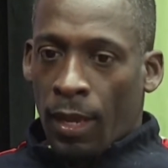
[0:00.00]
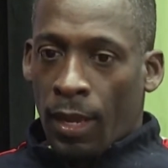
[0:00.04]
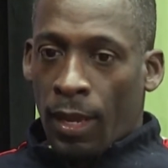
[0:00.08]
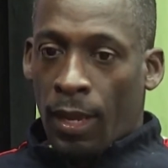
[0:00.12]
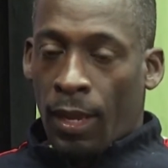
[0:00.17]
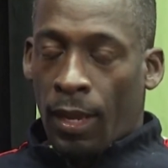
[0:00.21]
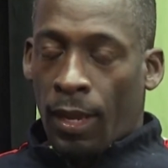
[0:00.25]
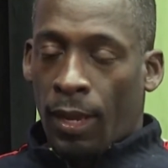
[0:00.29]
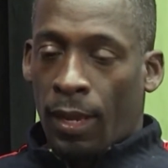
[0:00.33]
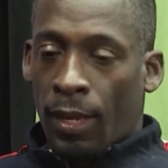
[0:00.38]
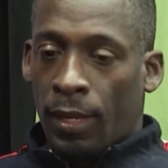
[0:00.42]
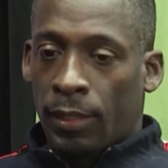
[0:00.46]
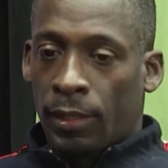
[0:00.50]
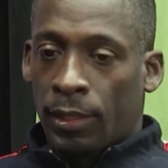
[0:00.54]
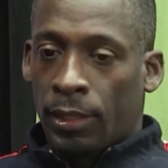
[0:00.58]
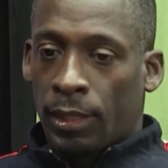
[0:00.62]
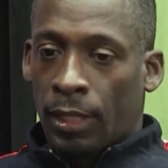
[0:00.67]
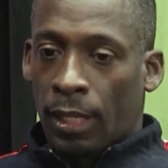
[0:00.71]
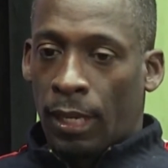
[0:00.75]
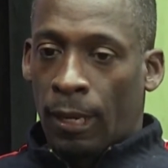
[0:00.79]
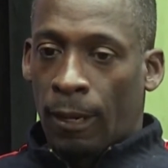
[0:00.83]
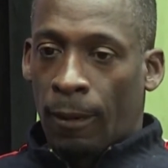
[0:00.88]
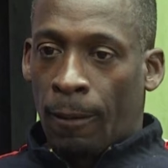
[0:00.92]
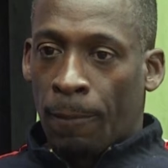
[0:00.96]
And
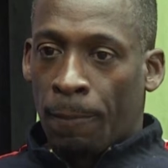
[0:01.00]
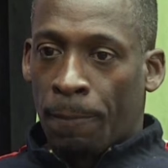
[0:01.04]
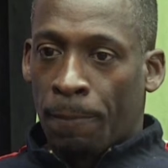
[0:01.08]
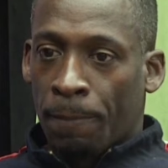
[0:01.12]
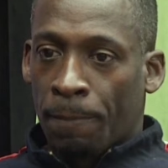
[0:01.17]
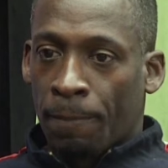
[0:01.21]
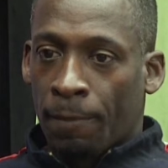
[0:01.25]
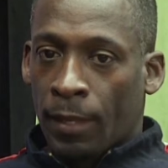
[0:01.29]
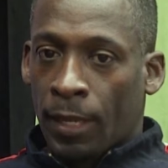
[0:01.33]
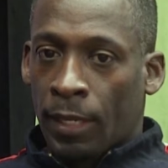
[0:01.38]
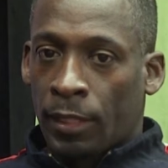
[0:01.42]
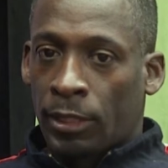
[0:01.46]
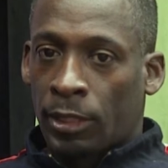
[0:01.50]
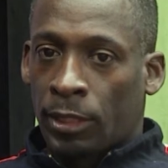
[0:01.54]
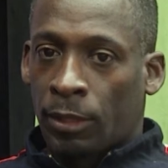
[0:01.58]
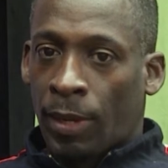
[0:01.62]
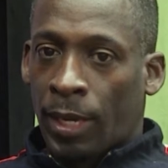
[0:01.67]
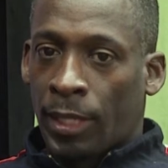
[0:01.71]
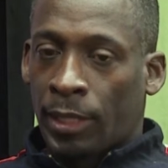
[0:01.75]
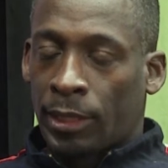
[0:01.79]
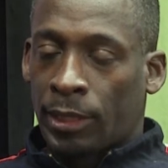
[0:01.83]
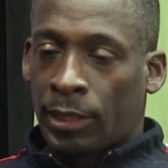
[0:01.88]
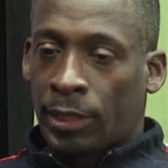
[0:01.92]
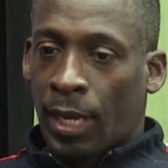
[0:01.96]
so I
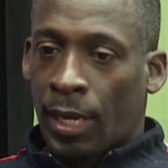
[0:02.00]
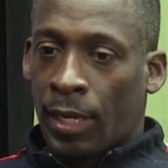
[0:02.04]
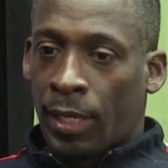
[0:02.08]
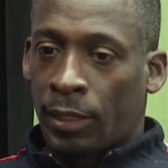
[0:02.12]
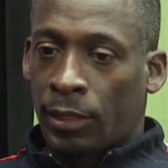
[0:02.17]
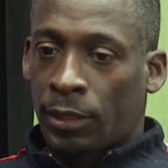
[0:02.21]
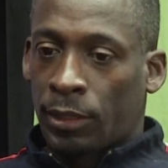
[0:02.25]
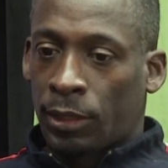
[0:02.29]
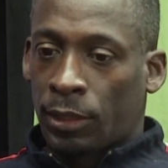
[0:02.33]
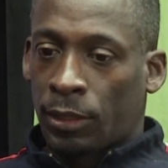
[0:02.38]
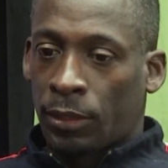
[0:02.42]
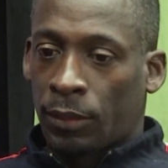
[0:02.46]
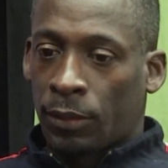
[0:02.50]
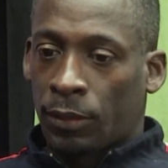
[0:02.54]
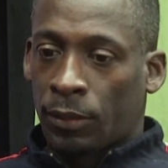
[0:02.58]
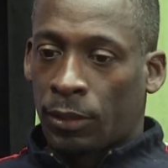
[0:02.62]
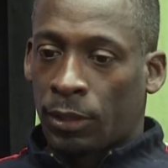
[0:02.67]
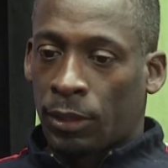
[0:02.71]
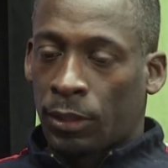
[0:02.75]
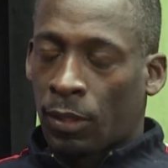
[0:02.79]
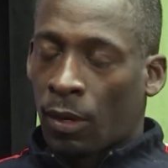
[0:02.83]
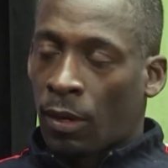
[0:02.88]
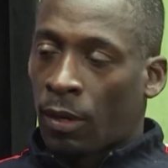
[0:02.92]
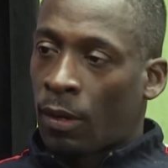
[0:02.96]
decided to
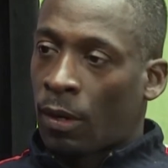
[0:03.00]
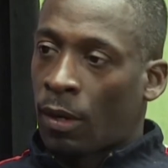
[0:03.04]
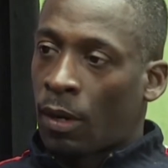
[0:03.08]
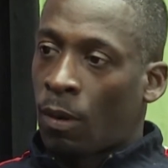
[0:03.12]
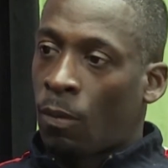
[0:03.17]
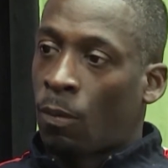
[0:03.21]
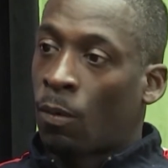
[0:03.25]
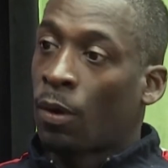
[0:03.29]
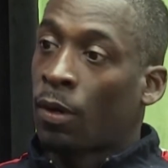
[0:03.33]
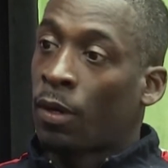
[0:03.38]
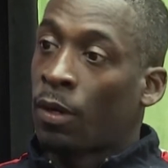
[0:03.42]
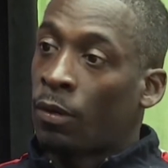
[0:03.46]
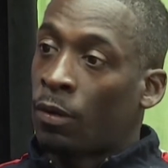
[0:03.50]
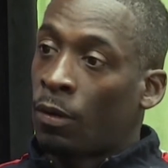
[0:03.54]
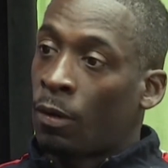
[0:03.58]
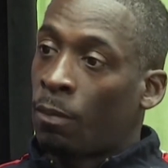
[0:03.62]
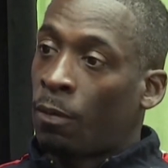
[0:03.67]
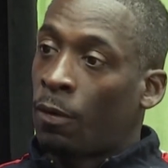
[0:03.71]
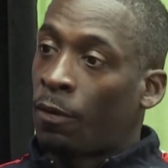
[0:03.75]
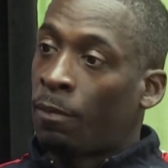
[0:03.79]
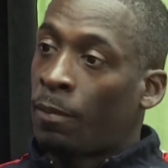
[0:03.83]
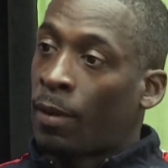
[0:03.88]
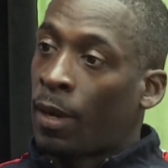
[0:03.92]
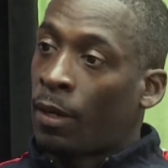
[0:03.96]
start a working group
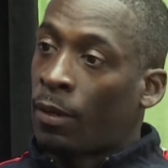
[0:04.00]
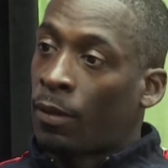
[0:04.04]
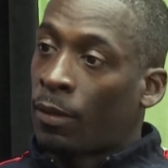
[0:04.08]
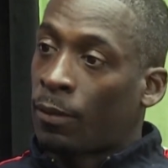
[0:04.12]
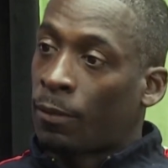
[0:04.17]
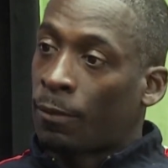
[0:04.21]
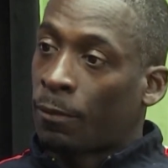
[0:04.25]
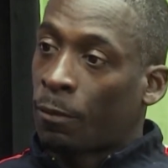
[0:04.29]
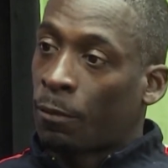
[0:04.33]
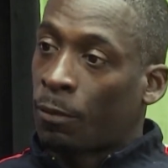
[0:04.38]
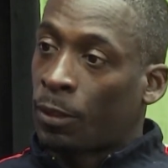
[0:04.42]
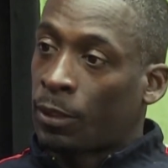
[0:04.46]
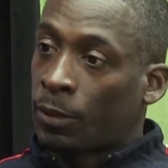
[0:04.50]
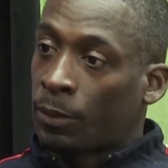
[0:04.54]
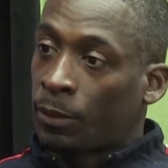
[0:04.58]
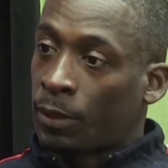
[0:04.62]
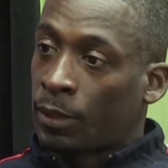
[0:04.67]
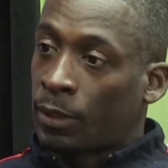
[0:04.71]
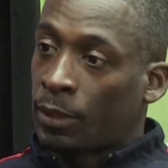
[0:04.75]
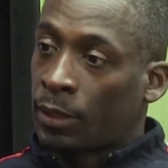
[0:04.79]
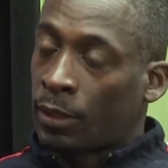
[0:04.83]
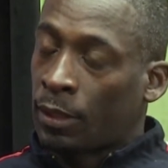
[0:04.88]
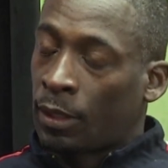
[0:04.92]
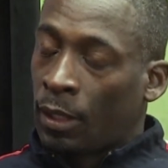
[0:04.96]
of my own, which
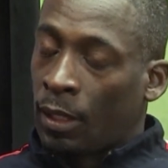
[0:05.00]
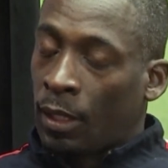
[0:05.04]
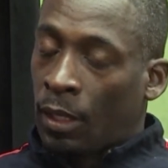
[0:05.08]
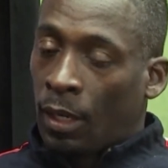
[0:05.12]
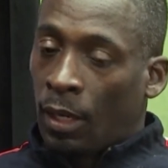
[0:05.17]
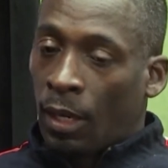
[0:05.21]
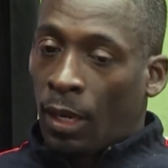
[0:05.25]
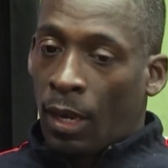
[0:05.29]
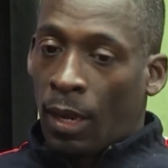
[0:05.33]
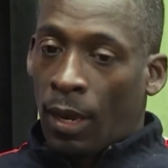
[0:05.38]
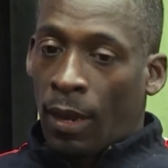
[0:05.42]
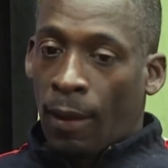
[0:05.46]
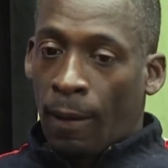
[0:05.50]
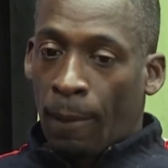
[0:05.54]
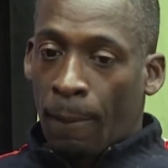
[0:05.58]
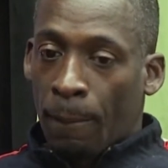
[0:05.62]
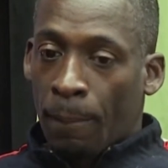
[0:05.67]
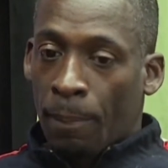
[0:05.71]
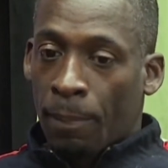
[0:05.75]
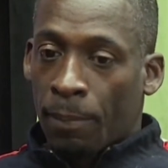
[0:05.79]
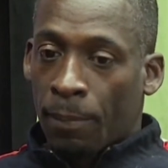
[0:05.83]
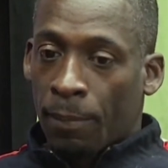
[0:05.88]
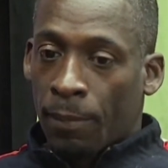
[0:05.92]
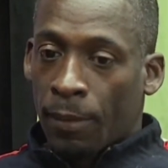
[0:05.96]
was
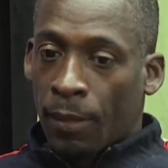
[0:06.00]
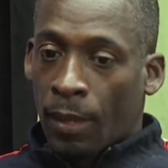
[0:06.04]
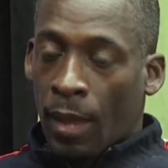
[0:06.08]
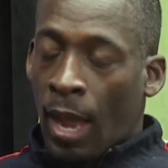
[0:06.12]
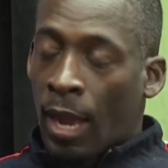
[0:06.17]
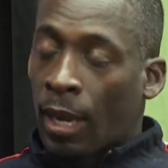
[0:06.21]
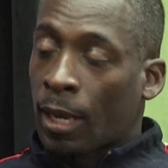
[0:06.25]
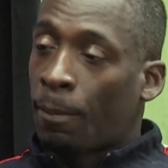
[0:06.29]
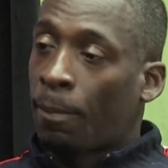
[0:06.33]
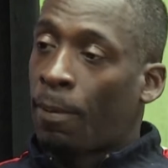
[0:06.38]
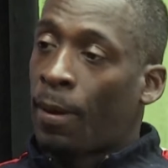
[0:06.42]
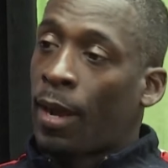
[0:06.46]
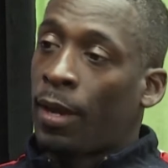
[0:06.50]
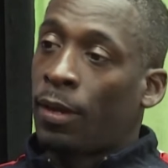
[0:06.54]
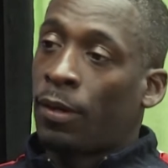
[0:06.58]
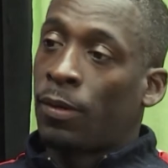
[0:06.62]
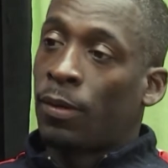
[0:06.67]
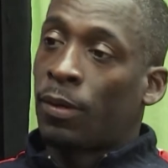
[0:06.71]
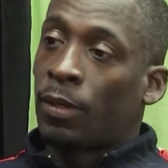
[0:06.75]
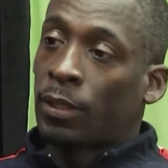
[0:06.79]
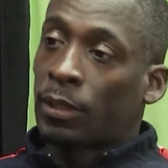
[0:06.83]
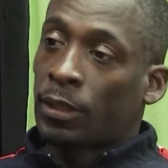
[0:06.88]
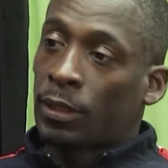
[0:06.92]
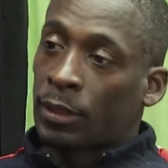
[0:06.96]
Occupy
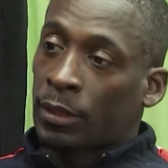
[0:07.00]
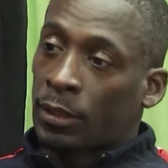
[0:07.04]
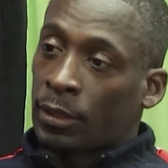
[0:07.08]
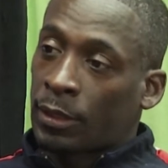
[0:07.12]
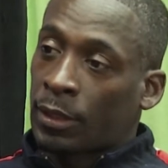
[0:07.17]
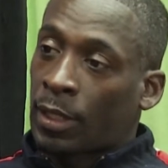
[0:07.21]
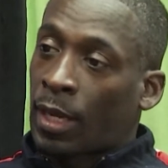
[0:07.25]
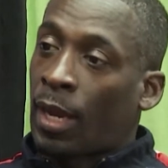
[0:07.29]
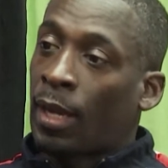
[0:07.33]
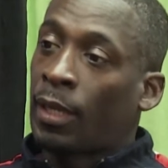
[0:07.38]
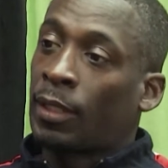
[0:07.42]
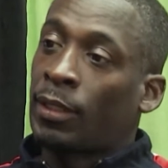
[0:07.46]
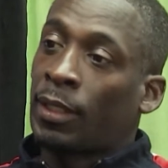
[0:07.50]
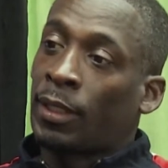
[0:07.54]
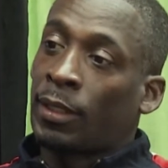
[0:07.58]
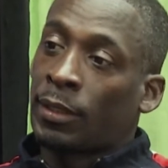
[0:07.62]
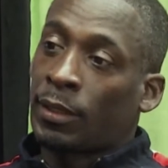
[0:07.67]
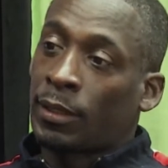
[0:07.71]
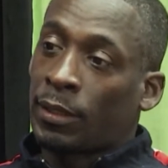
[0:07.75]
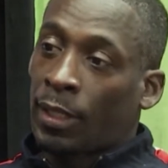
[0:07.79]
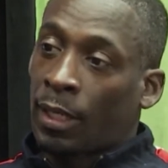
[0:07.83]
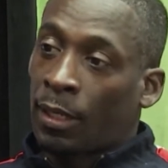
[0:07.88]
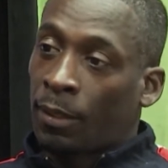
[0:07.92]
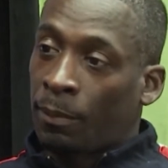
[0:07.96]
Newark Science and
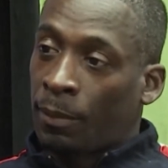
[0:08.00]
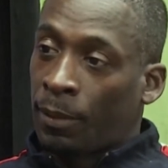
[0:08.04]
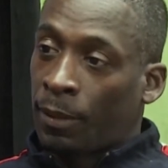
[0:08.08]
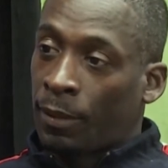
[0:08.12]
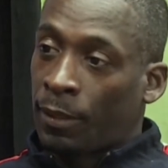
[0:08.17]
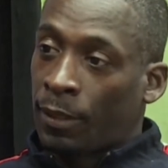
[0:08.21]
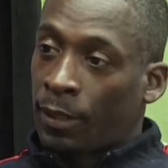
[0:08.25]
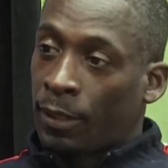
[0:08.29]
Sustainability.